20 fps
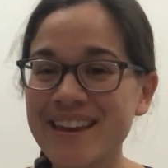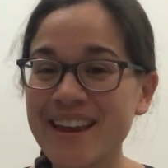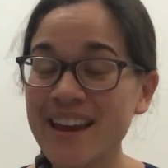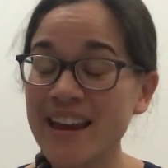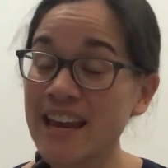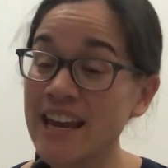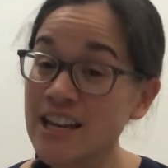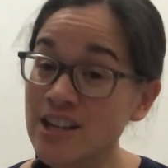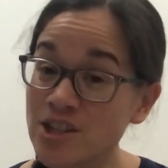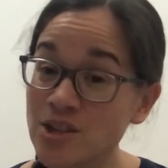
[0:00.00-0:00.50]

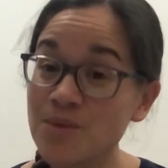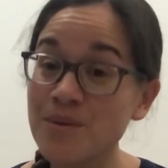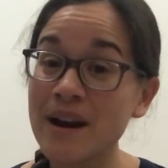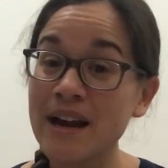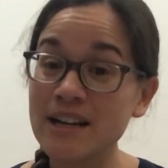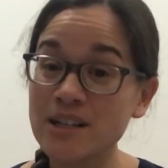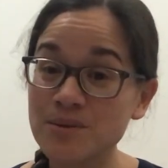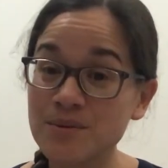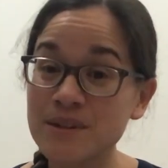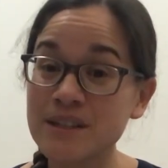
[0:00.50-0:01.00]

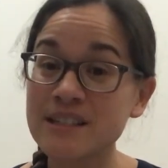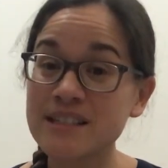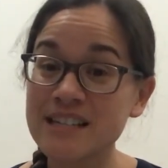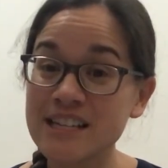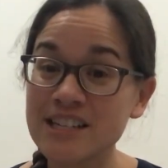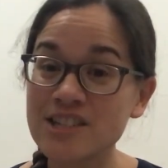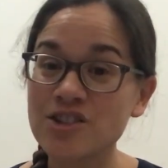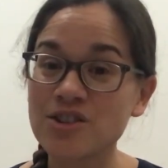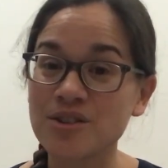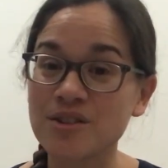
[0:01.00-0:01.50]
interact with the
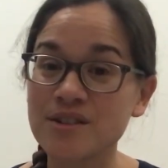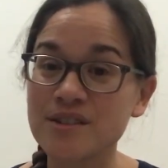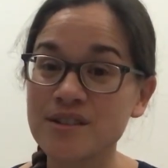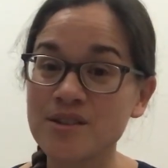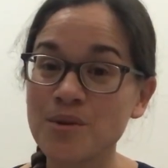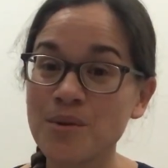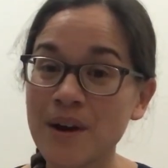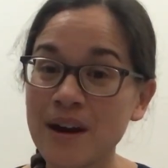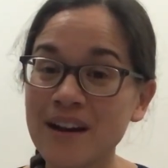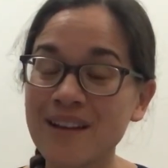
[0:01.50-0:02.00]
teachers
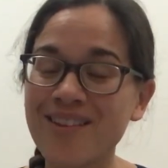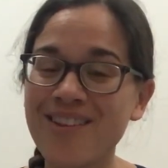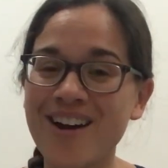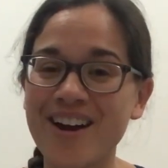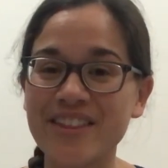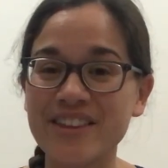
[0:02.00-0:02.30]
quite a lot.